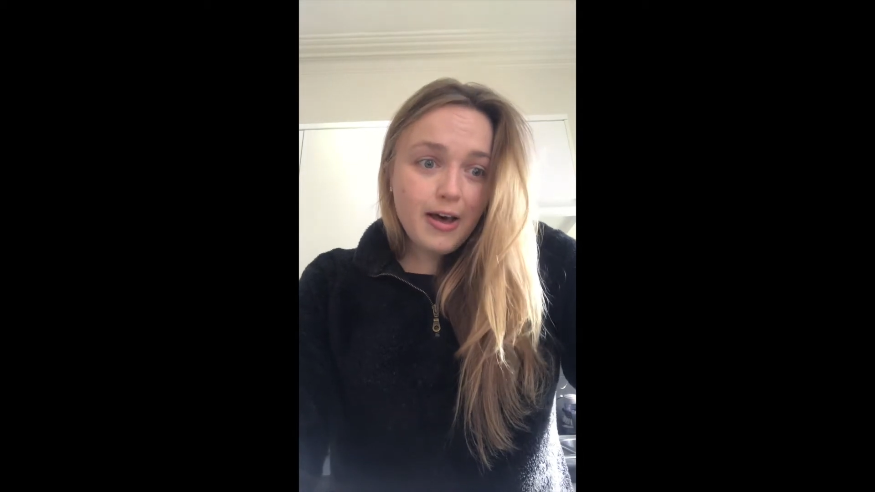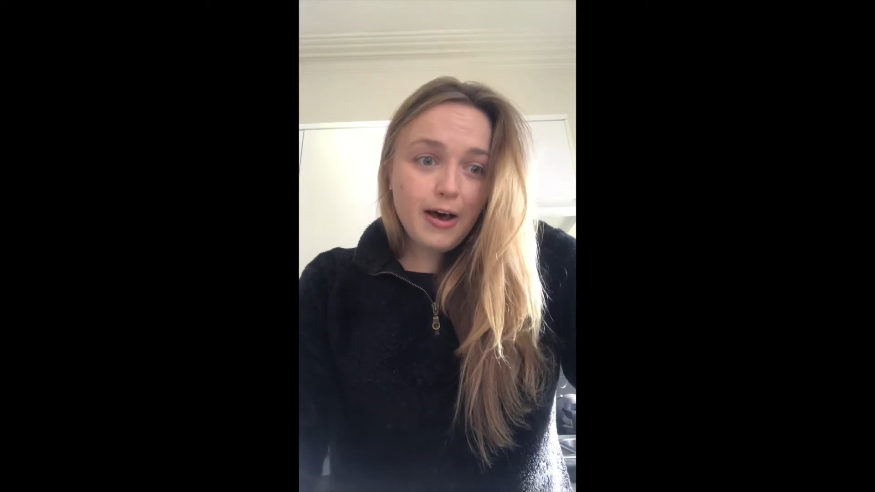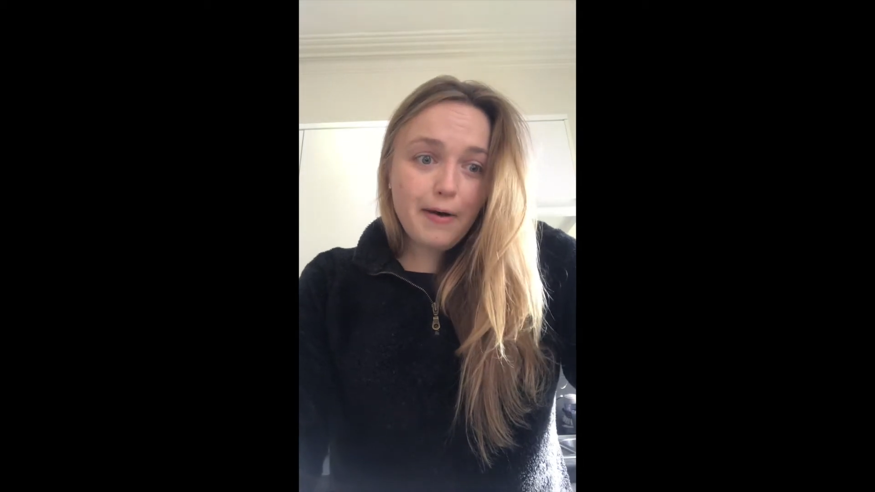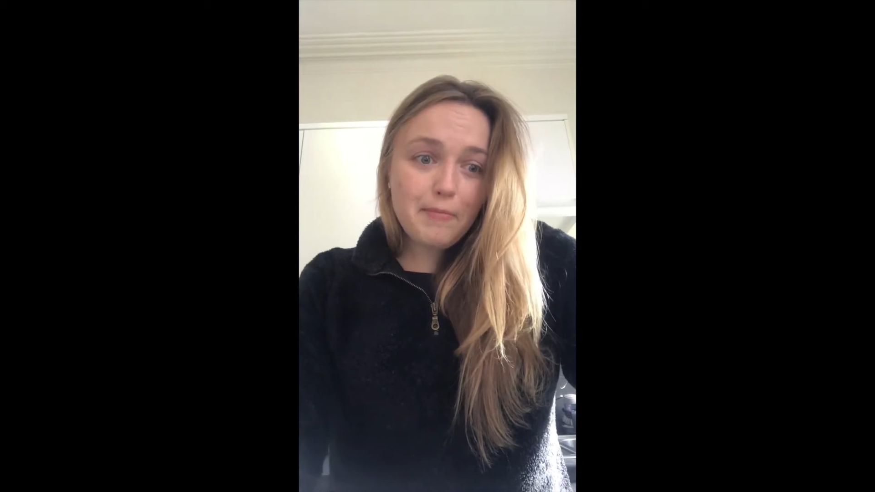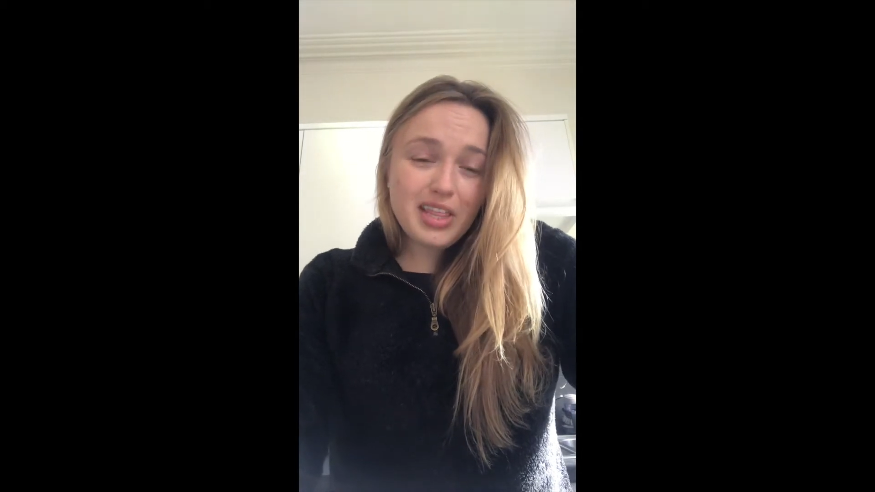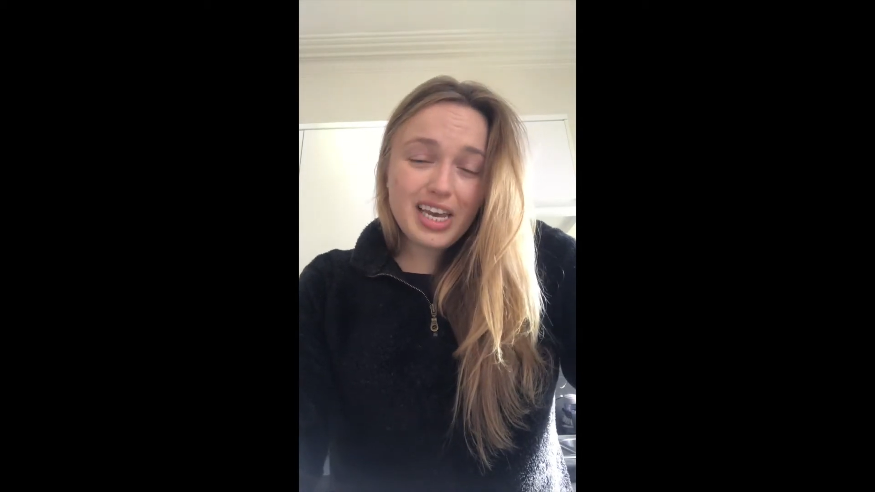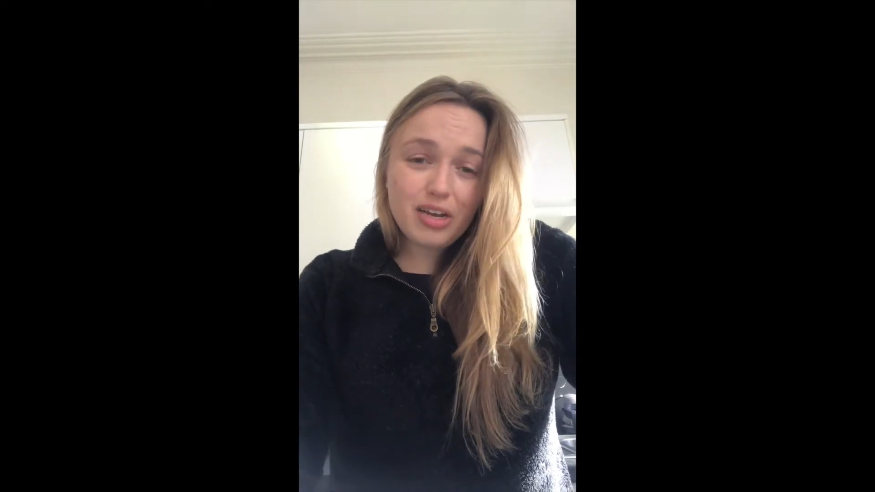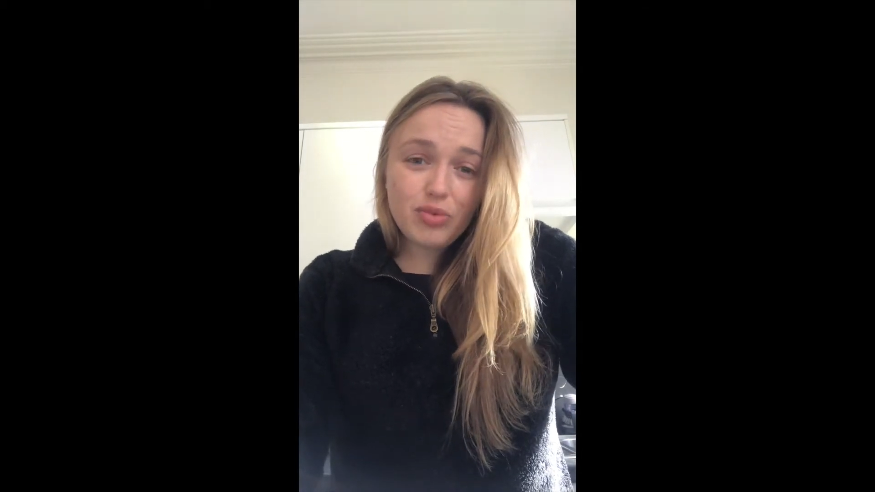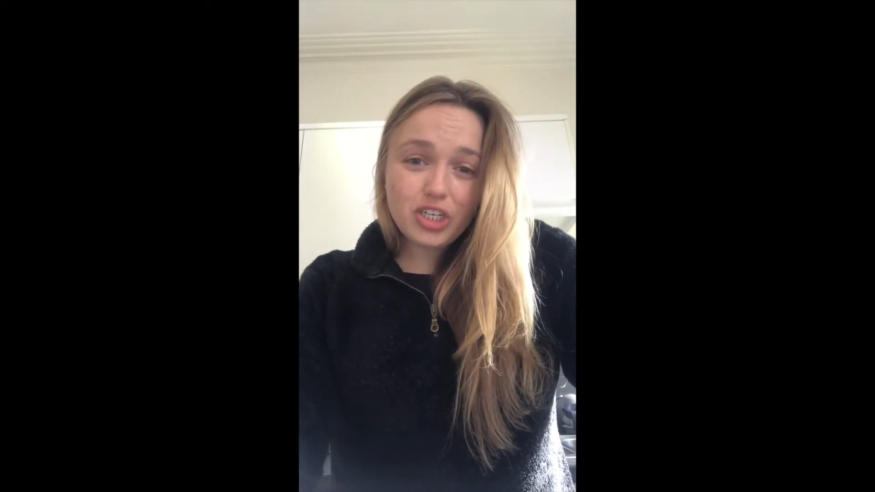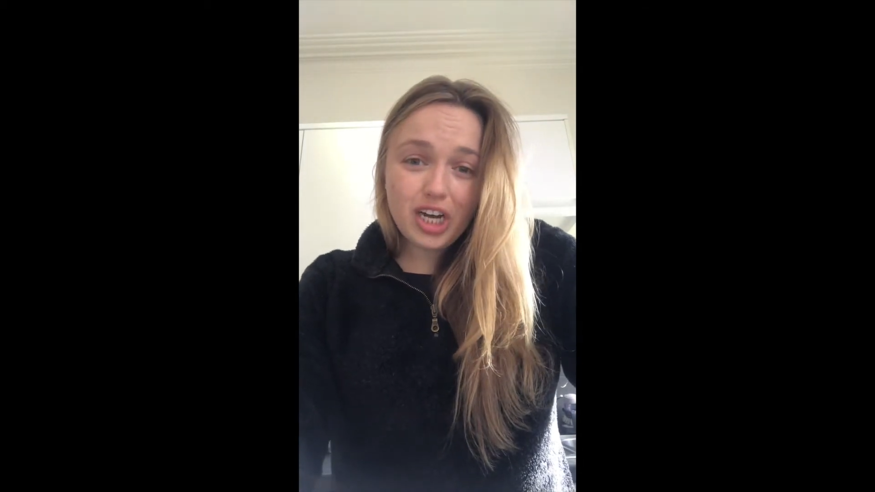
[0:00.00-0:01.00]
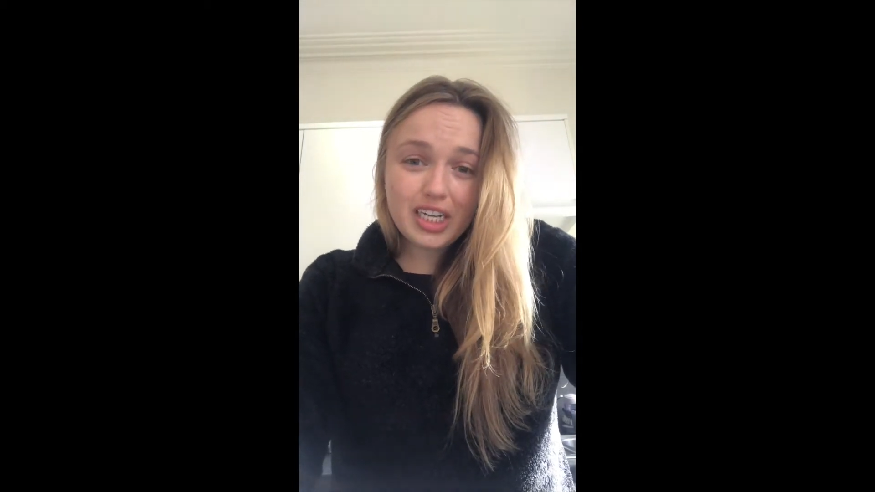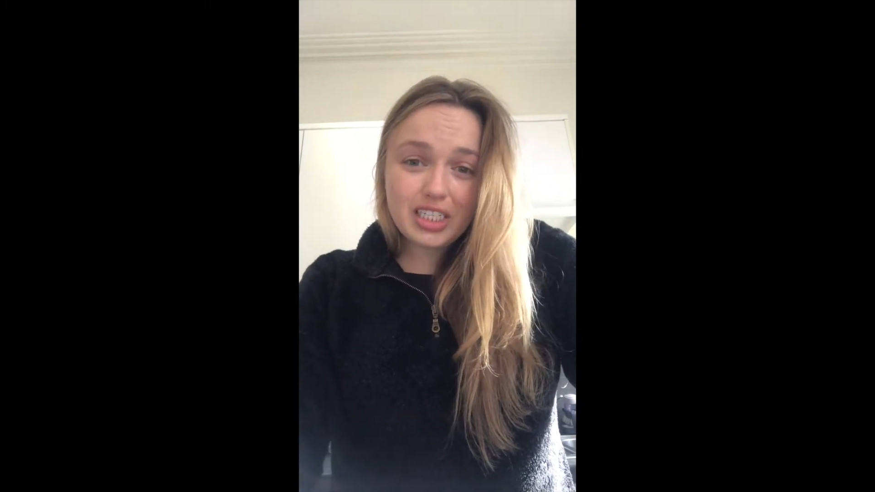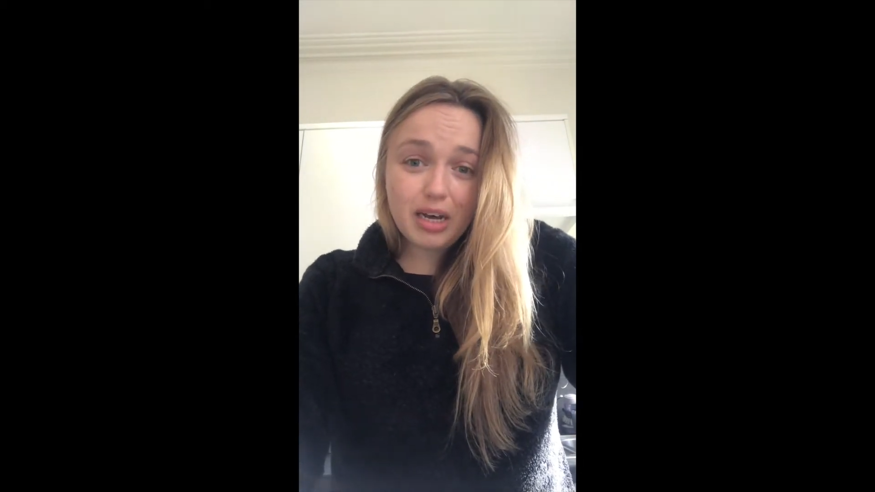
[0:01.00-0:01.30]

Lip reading: and they can reach heights